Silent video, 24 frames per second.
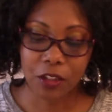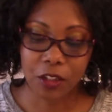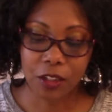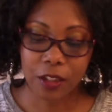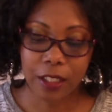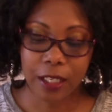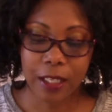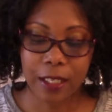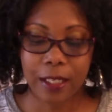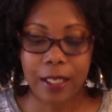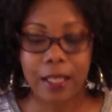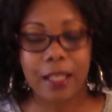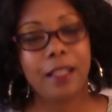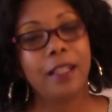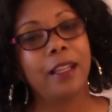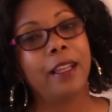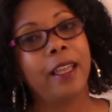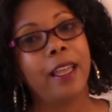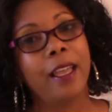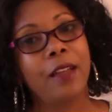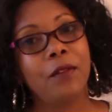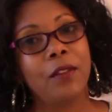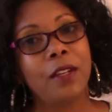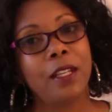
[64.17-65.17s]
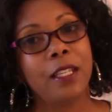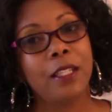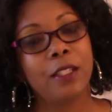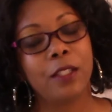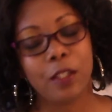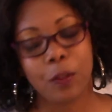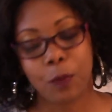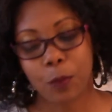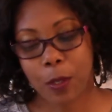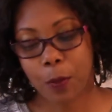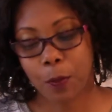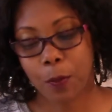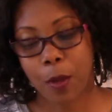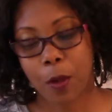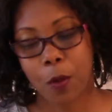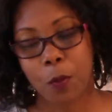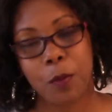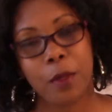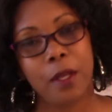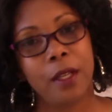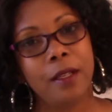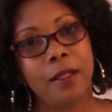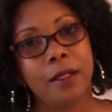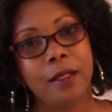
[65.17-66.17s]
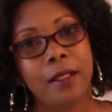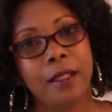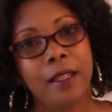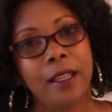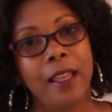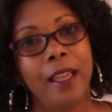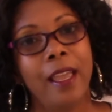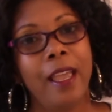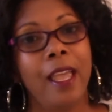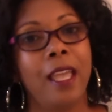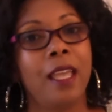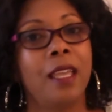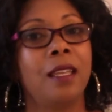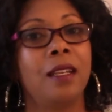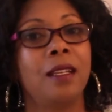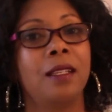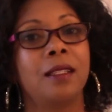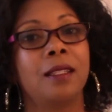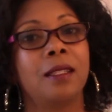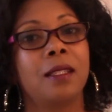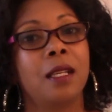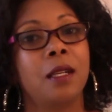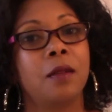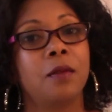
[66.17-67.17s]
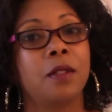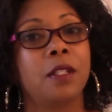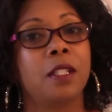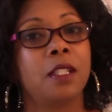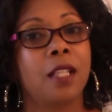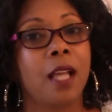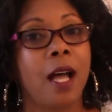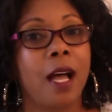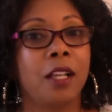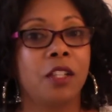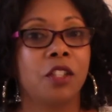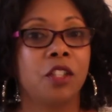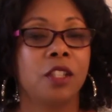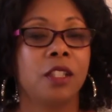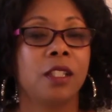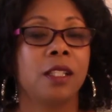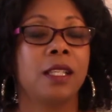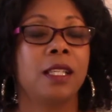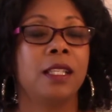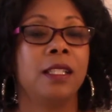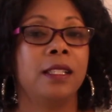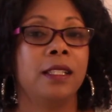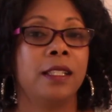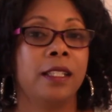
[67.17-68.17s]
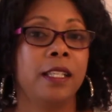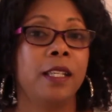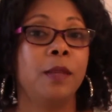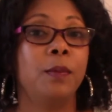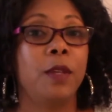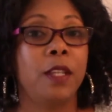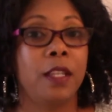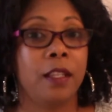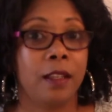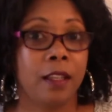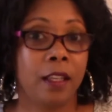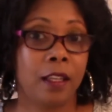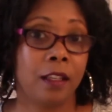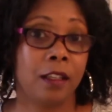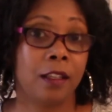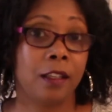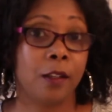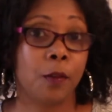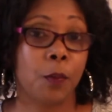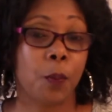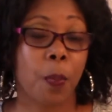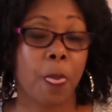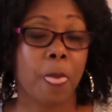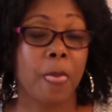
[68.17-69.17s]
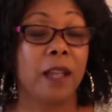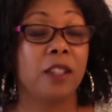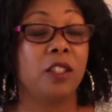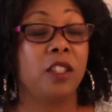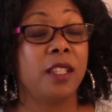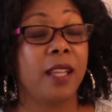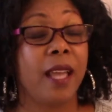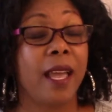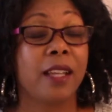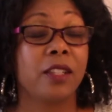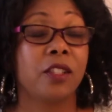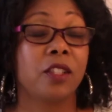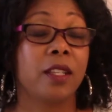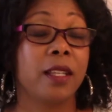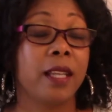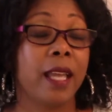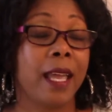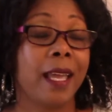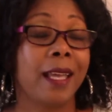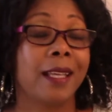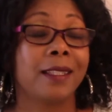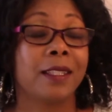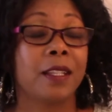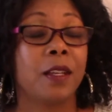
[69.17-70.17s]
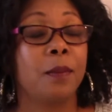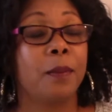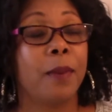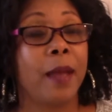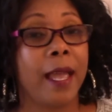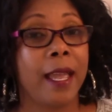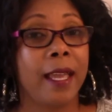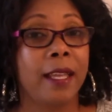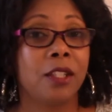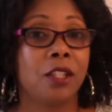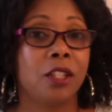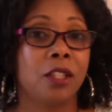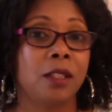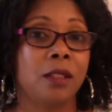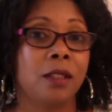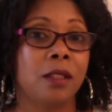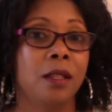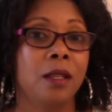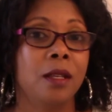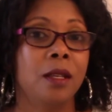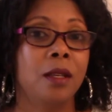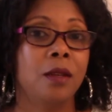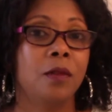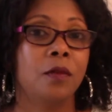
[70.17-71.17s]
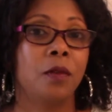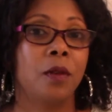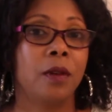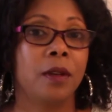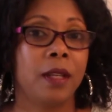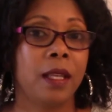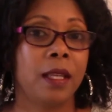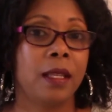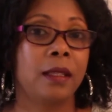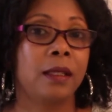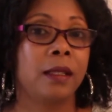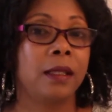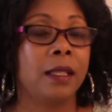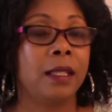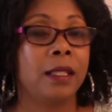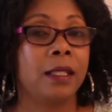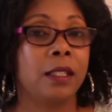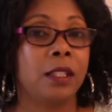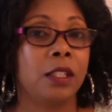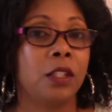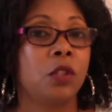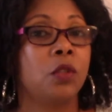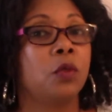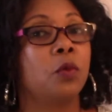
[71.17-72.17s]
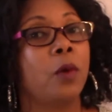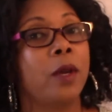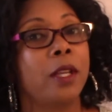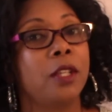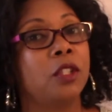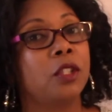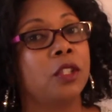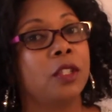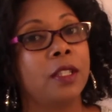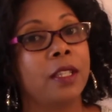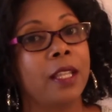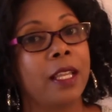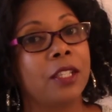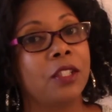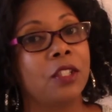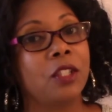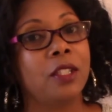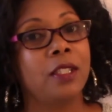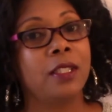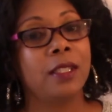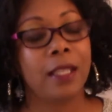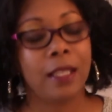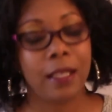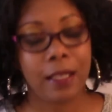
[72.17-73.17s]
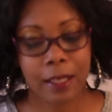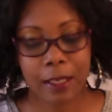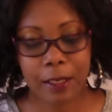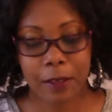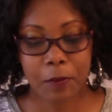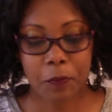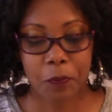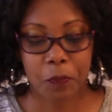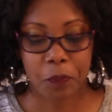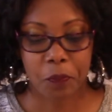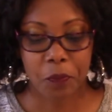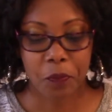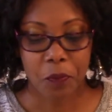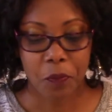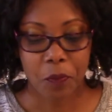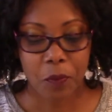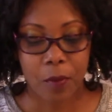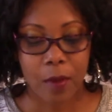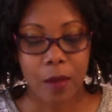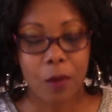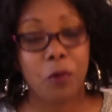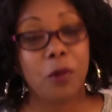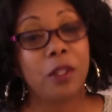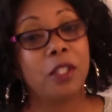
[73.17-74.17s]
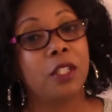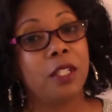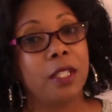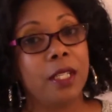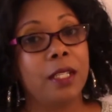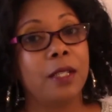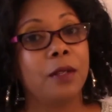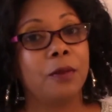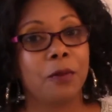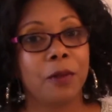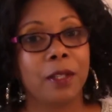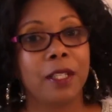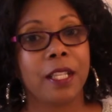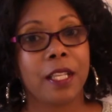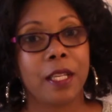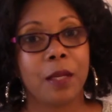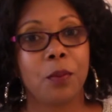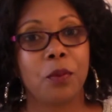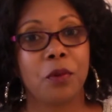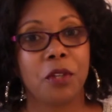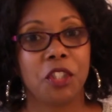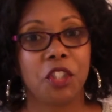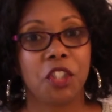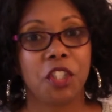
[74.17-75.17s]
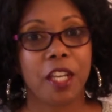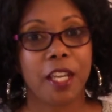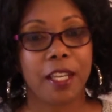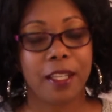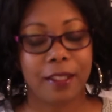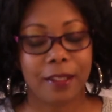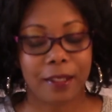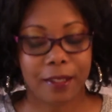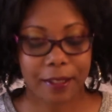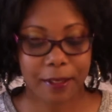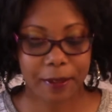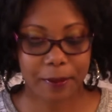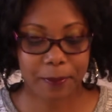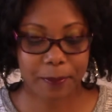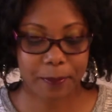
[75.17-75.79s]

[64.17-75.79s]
and Nina have an intimate moment, and instead of Sasha condemning Nina, she actually has compassion for Nina in the situation that she's in, which Nina really appreciates.